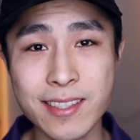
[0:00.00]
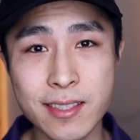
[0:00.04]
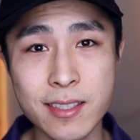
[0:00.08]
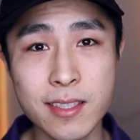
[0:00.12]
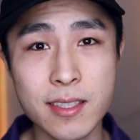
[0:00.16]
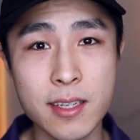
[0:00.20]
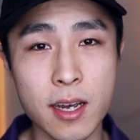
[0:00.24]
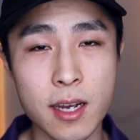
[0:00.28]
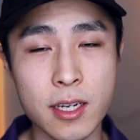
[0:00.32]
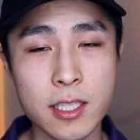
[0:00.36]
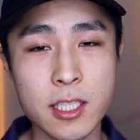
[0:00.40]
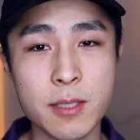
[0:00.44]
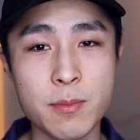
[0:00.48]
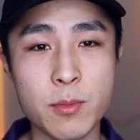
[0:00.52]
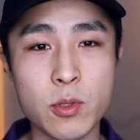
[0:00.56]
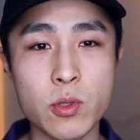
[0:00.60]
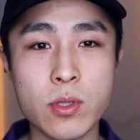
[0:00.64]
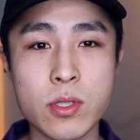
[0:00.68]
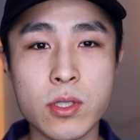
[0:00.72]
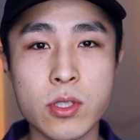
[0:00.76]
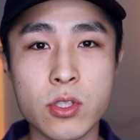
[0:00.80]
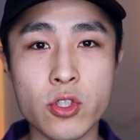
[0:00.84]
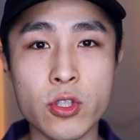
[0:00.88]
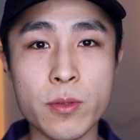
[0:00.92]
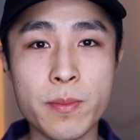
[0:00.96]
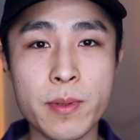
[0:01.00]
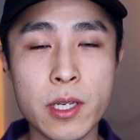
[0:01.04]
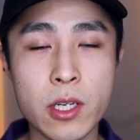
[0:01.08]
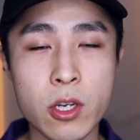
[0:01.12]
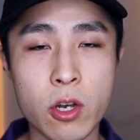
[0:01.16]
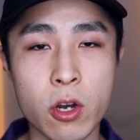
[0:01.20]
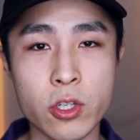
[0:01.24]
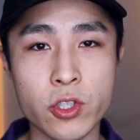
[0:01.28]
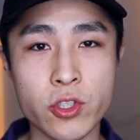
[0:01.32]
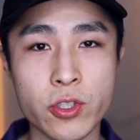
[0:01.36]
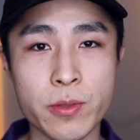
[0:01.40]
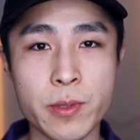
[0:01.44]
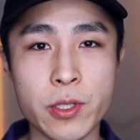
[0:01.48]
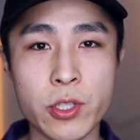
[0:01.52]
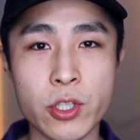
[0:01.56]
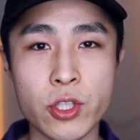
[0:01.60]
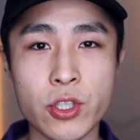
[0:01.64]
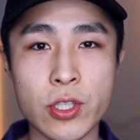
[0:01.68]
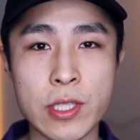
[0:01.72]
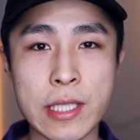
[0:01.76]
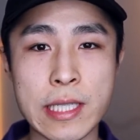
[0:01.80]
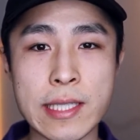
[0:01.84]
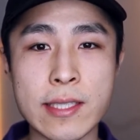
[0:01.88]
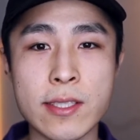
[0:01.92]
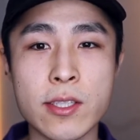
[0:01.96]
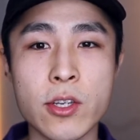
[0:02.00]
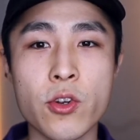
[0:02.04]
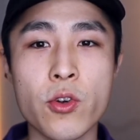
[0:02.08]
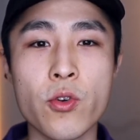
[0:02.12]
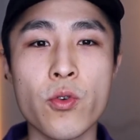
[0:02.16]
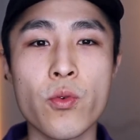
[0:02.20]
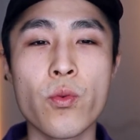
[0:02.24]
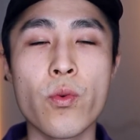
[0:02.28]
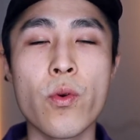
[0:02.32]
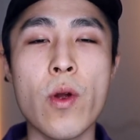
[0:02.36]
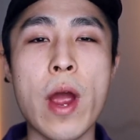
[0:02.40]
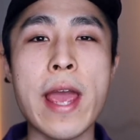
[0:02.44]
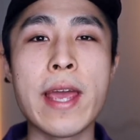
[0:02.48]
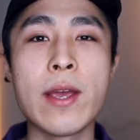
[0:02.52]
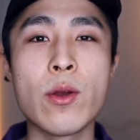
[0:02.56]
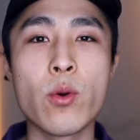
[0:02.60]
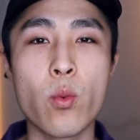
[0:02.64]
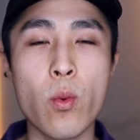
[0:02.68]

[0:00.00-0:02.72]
deductible super contribution is a great